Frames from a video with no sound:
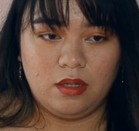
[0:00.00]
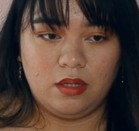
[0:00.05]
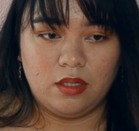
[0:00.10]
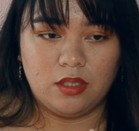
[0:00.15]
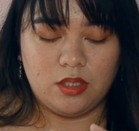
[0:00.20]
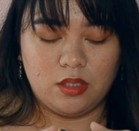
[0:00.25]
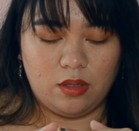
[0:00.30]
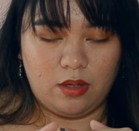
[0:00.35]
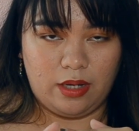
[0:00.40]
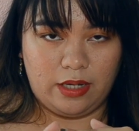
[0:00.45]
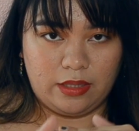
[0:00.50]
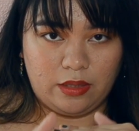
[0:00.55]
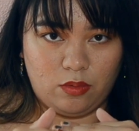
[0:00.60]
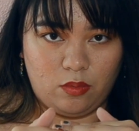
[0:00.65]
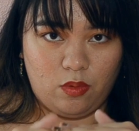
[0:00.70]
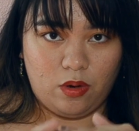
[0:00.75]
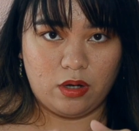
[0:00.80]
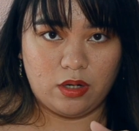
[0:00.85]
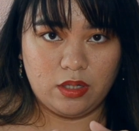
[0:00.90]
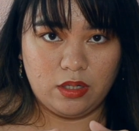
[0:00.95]
So at the
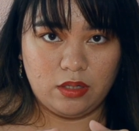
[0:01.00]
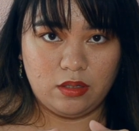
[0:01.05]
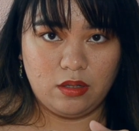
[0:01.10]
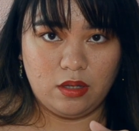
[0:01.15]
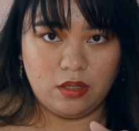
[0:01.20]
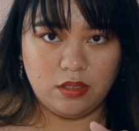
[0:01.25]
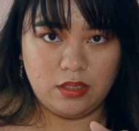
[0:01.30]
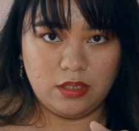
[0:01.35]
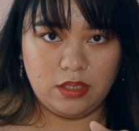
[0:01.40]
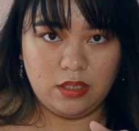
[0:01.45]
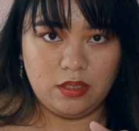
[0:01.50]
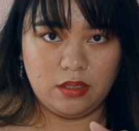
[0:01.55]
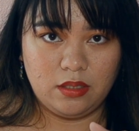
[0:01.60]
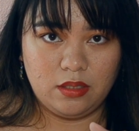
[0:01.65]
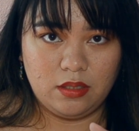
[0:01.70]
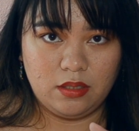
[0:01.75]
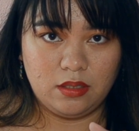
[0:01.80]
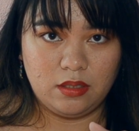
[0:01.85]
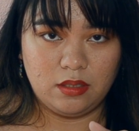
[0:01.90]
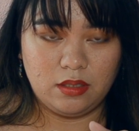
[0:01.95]
walk-in closet,
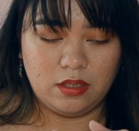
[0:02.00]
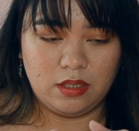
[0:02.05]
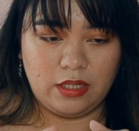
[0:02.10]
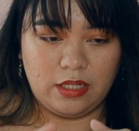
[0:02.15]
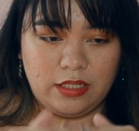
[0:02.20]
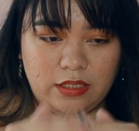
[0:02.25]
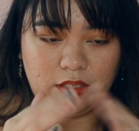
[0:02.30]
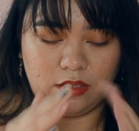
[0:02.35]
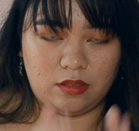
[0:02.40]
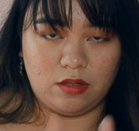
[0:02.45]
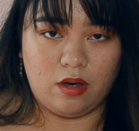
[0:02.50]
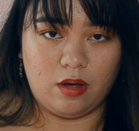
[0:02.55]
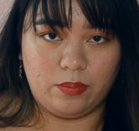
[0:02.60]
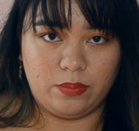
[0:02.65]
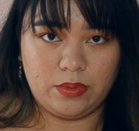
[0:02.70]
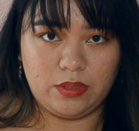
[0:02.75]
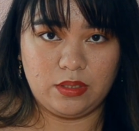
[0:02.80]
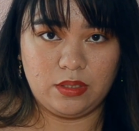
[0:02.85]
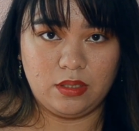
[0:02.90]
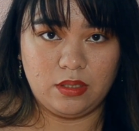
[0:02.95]
it
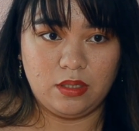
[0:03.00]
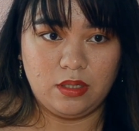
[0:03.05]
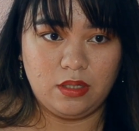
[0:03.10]
stops.